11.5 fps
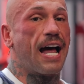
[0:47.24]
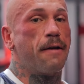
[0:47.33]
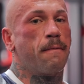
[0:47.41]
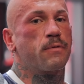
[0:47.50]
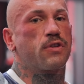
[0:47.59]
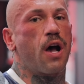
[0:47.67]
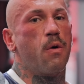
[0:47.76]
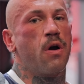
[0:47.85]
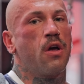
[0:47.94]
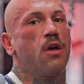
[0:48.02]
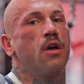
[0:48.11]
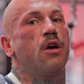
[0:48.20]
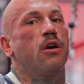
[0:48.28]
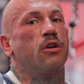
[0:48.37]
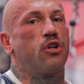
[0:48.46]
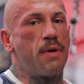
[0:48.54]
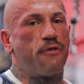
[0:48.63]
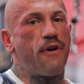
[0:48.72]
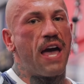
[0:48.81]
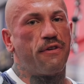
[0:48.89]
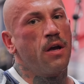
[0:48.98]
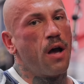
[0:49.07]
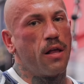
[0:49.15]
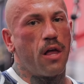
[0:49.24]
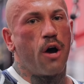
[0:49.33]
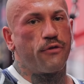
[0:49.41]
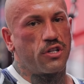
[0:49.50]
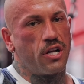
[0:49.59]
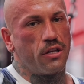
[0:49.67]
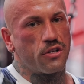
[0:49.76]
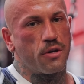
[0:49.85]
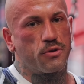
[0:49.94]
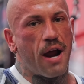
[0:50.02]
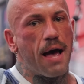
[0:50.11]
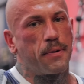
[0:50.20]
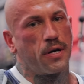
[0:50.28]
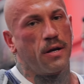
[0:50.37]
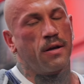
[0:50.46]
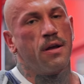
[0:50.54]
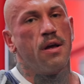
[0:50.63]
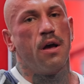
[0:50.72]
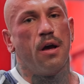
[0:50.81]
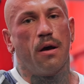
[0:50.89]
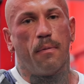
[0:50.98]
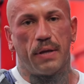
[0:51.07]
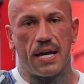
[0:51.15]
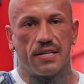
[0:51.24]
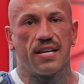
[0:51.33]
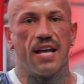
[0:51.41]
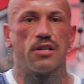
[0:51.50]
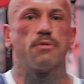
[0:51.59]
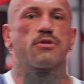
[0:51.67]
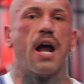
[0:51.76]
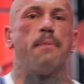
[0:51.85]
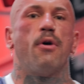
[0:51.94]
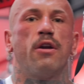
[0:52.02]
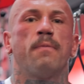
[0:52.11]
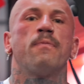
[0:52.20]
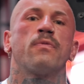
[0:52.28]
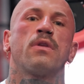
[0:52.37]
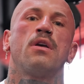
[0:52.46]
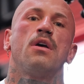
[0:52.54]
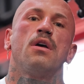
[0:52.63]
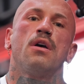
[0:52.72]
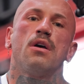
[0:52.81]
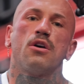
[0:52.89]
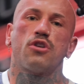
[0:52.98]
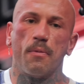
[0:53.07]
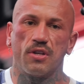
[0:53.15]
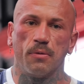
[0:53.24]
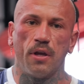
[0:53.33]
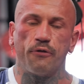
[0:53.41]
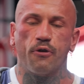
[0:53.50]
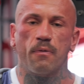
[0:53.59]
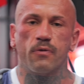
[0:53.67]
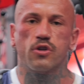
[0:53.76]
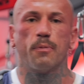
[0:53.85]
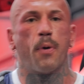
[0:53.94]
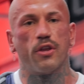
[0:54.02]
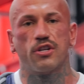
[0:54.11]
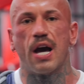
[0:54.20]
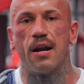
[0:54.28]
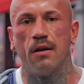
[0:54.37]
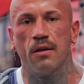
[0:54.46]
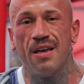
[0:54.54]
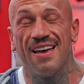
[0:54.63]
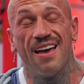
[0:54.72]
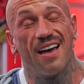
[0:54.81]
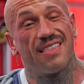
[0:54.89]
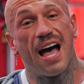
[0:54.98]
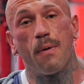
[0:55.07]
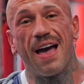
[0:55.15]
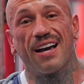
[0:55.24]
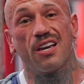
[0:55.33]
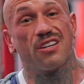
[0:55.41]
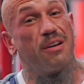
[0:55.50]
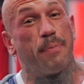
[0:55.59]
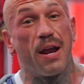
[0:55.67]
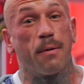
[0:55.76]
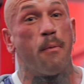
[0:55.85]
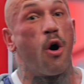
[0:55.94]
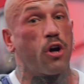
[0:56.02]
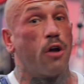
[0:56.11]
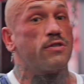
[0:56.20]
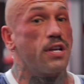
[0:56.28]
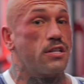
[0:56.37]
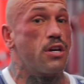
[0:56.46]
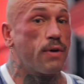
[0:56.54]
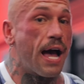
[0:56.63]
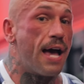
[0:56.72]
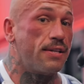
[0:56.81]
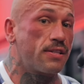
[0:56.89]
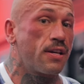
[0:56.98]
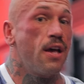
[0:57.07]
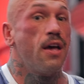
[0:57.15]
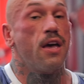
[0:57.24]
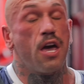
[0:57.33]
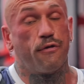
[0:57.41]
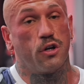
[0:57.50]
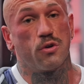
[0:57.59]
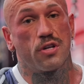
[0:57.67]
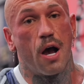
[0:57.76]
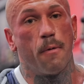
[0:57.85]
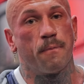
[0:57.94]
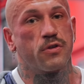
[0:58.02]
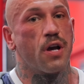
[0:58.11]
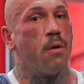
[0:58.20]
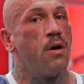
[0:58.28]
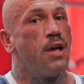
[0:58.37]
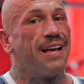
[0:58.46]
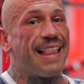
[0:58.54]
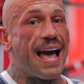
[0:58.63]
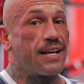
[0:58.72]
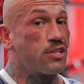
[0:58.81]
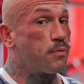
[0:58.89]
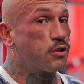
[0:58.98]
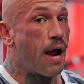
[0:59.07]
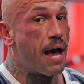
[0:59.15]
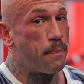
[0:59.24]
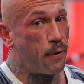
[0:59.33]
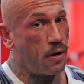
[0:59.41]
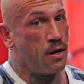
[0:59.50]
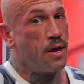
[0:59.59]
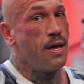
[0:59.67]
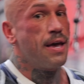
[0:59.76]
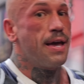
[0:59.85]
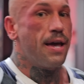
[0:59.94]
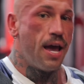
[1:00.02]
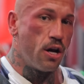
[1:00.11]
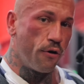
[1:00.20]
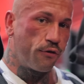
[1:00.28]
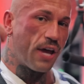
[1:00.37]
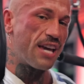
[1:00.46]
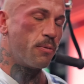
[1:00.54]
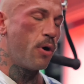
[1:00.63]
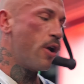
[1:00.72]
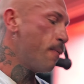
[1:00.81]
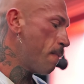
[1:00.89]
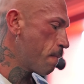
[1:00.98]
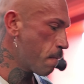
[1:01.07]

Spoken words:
can. So do me a favor, a lot of you are still not subscribed, please hit the subscribe button, show me some love, support the channel, that way I can bring more content to you guys if you do so. So like, subscribe, hit the notification button,